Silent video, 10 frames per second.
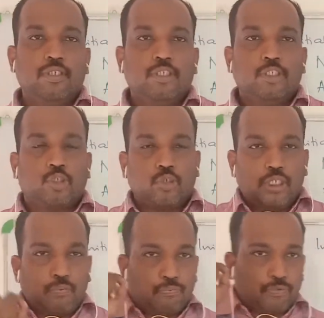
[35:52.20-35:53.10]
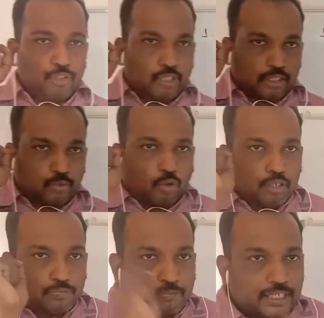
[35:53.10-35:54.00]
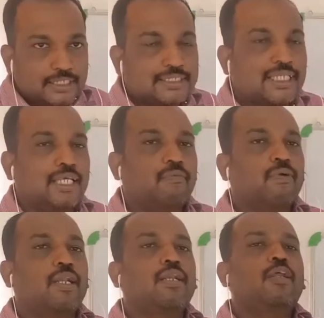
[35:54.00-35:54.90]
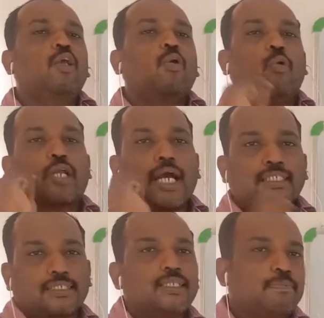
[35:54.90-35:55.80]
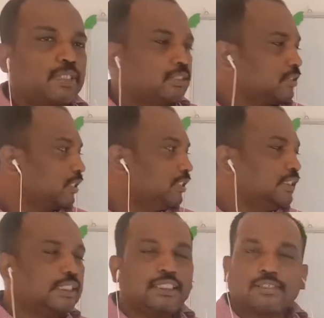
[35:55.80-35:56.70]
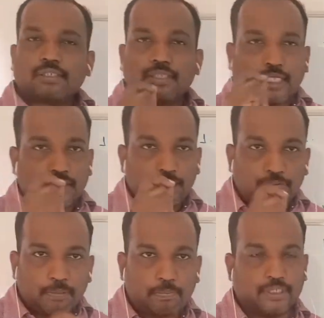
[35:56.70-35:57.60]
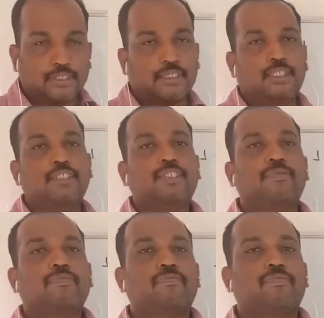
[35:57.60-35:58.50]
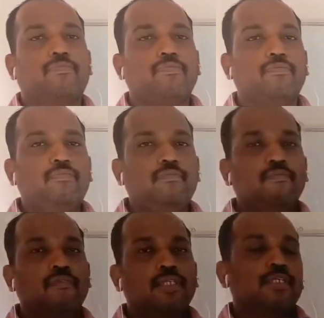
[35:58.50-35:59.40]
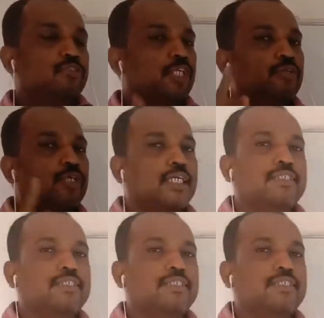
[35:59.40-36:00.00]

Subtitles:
So if your confidence level or acceptance region is 95%, then you can